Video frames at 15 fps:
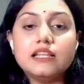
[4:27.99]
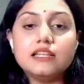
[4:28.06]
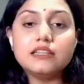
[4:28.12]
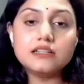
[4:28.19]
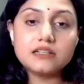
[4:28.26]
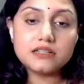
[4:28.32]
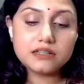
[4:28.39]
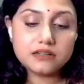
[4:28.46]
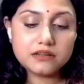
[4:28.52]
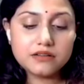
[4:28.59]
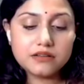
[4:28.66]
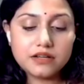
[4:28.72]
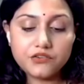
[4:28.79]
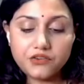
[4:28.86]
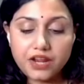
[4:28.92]

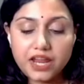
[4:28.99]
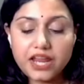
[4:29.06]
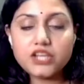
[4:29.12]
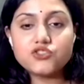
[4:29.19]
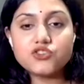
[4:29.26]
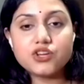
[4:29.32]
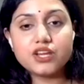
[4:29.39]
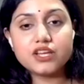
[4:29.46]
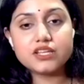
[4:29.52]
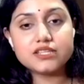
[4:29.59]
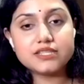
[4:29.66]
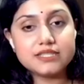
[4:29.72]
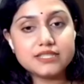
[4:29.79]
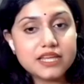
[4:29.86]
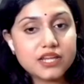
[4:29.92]
the range
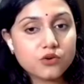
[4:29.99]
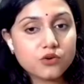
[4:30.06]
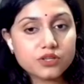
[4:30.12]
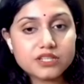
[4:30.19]
is 0